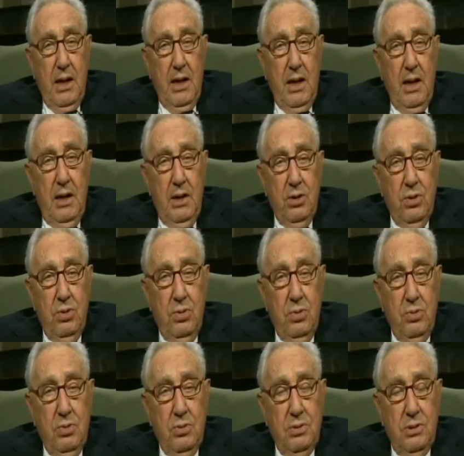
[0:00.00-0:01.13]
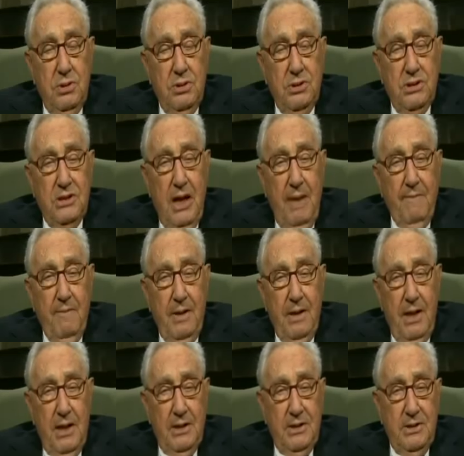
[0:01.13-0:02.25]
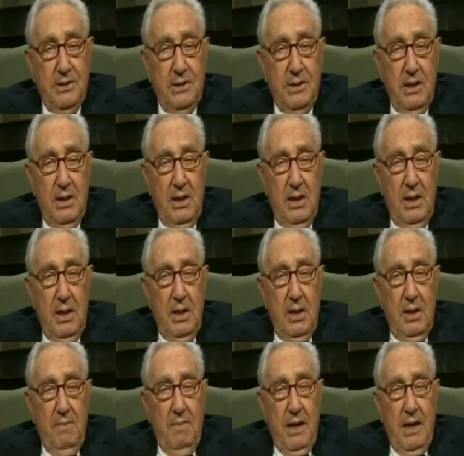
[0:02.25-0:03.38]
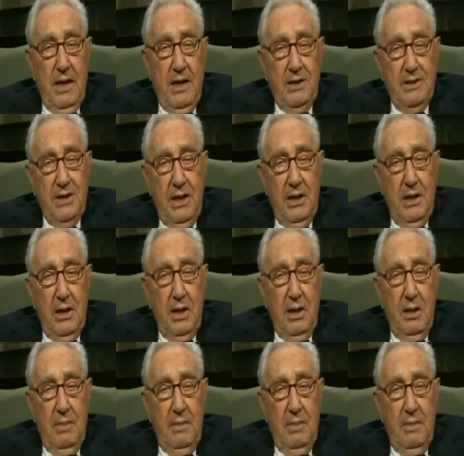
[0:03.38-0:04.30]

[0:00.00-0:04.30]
get into step with us by easing